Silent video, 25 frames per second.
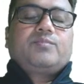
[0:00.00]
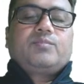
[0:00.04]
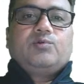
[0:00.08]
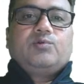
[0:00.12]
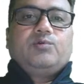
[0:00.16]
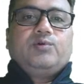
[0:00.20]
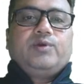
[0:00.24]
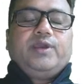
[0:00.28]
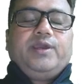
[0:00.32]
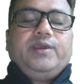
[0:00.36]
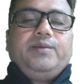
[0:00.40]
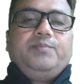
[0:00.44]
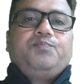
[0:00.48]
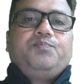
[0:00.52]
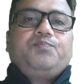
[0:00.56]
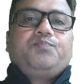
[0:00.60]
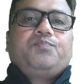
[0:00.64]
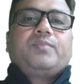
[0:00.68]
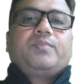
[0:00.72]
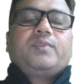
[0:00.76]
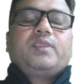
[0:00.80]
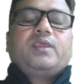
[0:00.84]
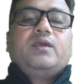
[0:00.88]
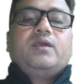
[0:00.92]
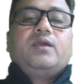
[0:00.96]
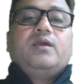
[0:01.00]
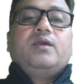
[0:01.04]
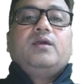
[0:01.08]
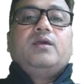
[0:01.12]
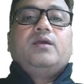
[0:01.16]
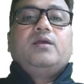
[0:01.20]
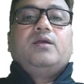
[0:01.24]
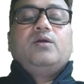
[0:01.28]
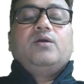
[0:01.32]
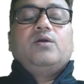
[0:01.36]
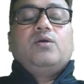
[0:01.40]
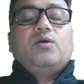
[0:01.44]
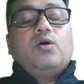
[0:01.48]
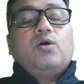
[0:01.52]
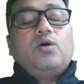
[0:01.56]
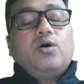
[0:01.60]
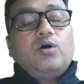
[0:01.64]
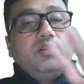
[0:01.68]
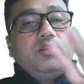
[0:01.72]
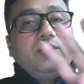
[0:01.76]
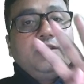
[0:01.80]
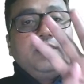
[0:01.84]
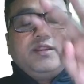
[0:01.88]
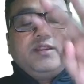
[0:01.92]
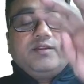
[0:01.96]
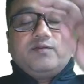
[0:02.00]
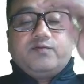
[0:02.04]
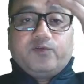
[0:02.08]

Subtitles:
Okay, all these